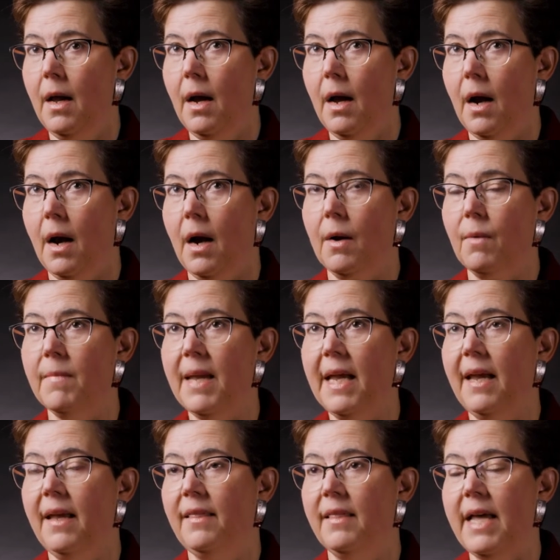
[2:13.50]
are
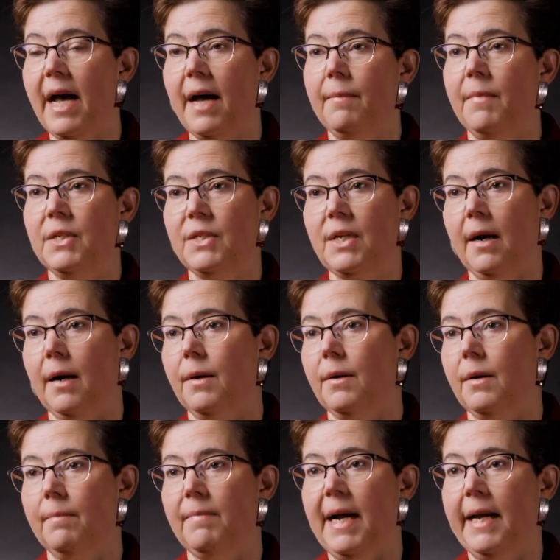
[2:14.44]
made that much
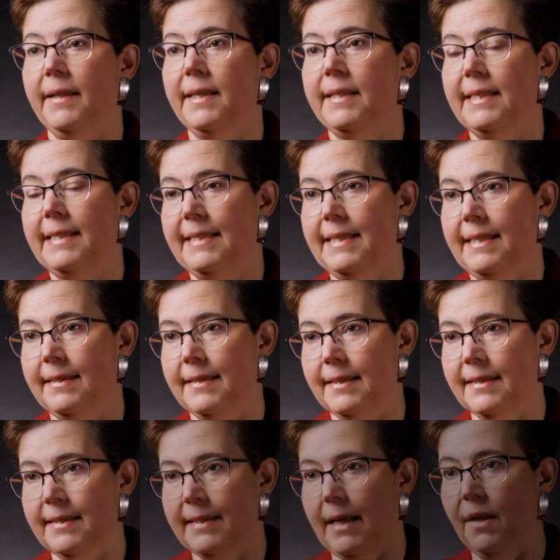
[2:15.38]
harder by the disease
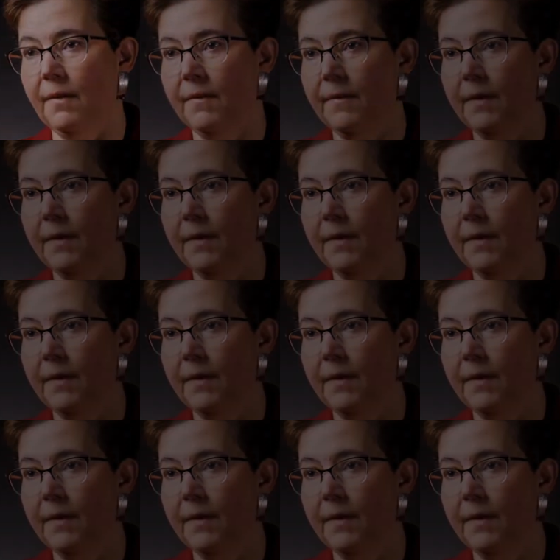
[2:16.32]
itself.